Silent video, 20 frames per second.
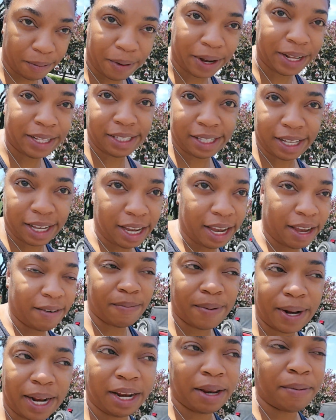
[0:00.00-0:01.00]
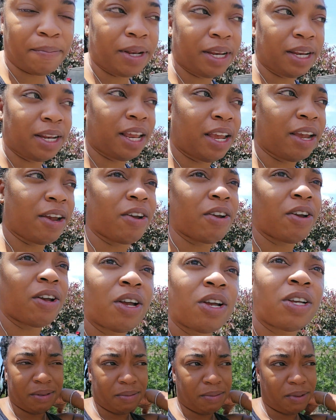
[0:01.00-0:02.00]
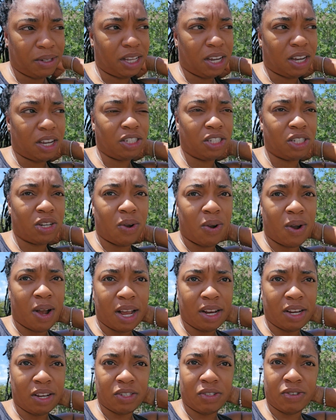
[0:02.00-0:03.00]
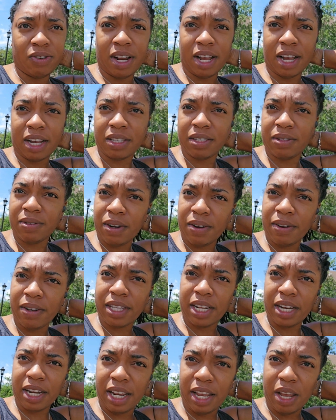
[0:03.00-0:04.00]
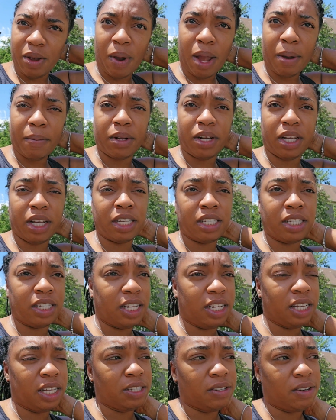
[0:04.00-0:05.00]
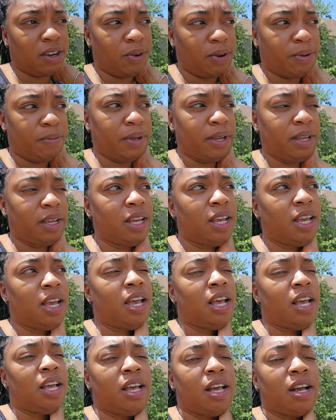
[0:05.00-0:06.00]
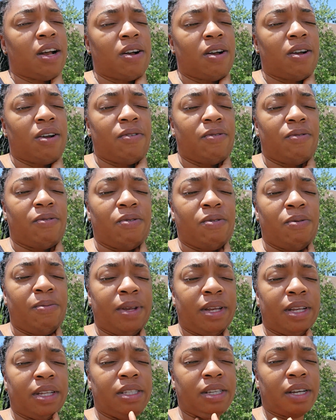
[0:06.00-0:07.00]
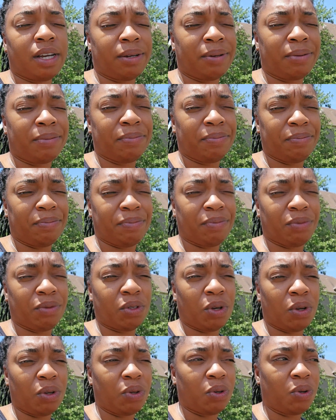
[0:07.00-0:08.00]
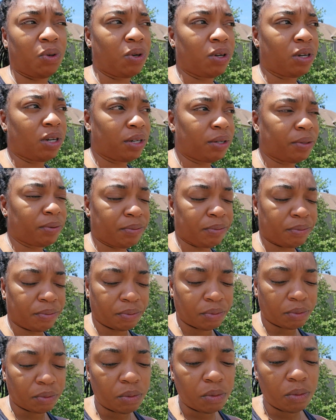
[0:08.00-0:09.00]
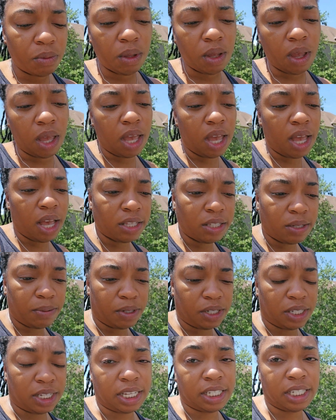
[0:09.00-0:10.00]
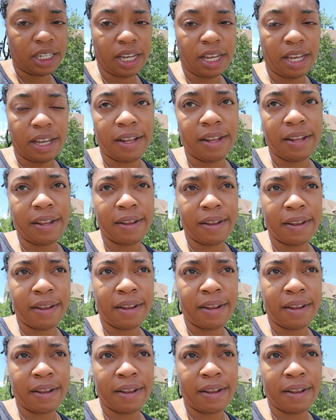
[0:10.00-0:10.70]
Wednesday, everybody in the there. Just like a shower and just relax for the rest of the day. Wipe out the kitchen later on, and my roommate done cook. So we just check in.